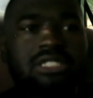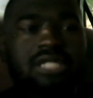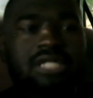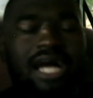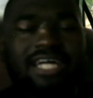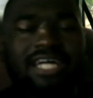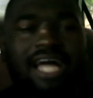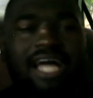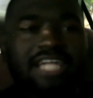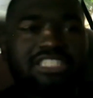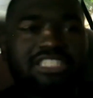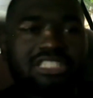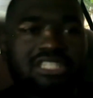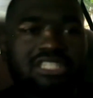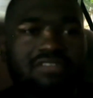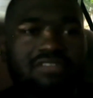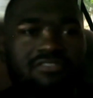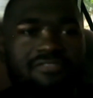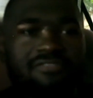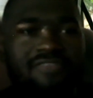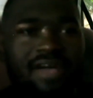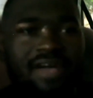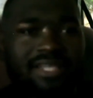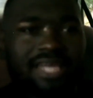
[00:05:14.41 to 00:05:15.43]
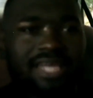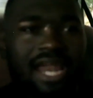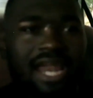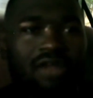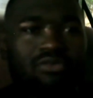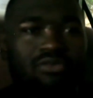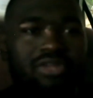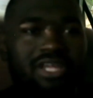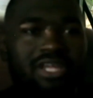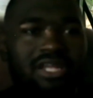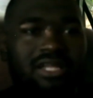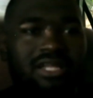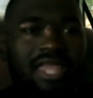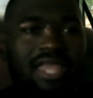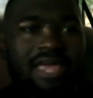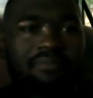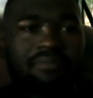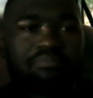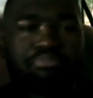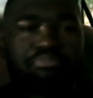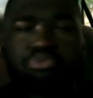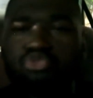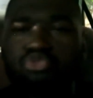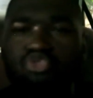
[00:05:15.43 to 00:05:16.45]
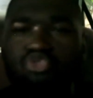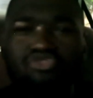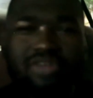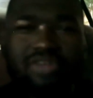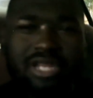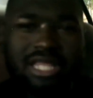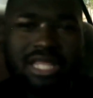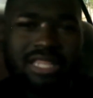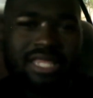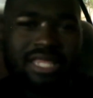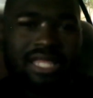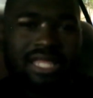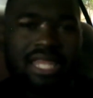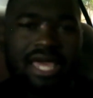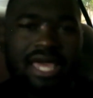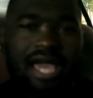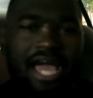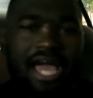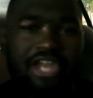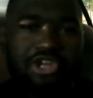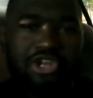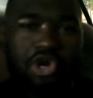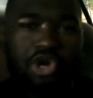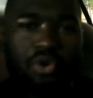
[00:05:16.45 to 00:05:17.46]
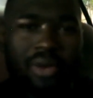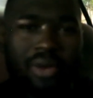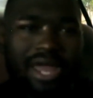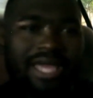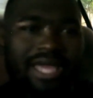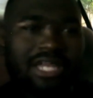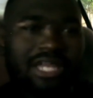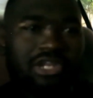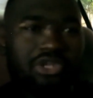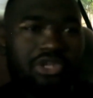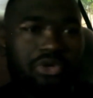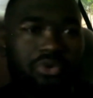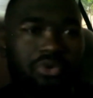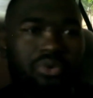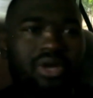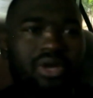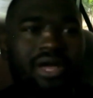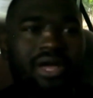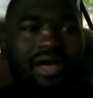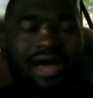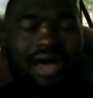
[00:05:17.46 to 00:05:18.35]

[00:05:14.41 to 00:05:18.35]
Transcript: I, I just love the fact that I don't need to like prove anything. Like I know what I can do.